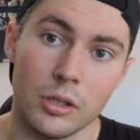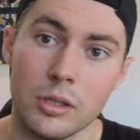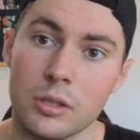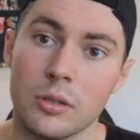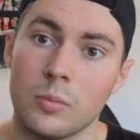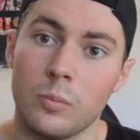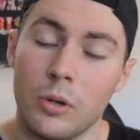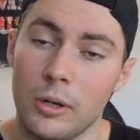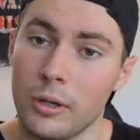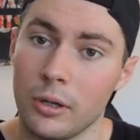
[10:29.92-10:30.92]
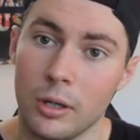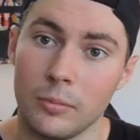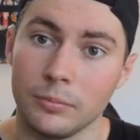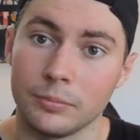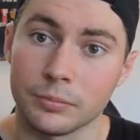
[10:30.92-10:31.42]
costs
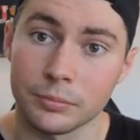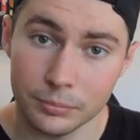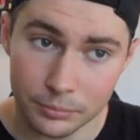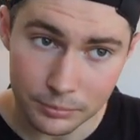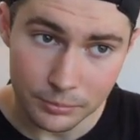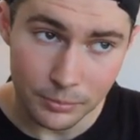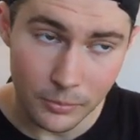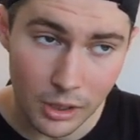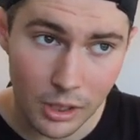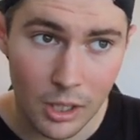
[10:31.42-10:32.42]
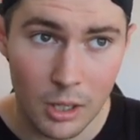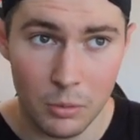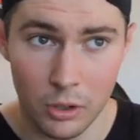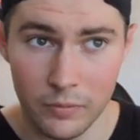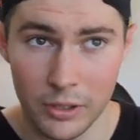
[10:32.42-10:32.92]
per
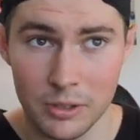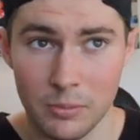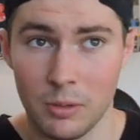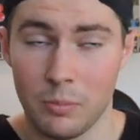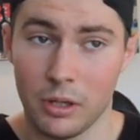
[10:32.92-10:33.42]
investment,